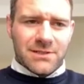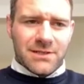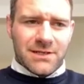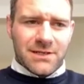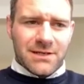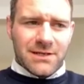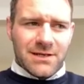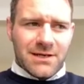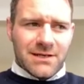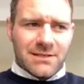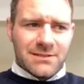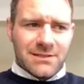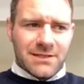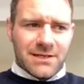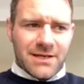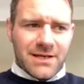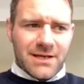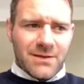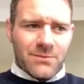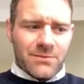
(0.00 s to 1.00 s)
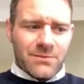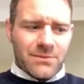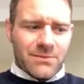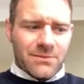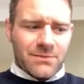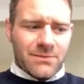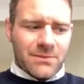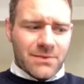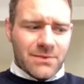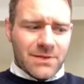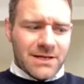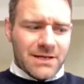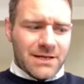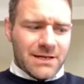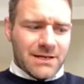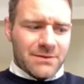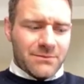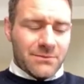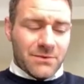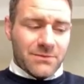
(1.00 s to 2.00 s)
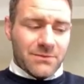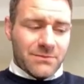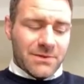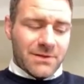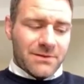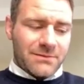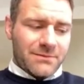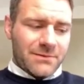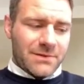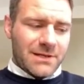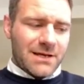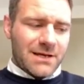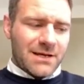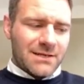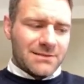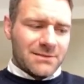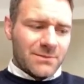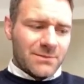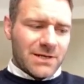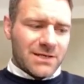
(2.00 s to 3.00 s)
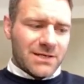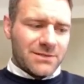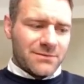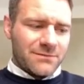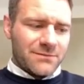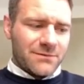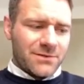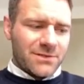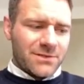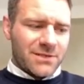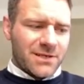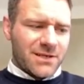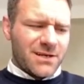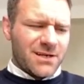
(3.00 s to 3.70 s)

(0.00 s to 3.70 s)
and I lost the game. Where we lost the match, unfortunately.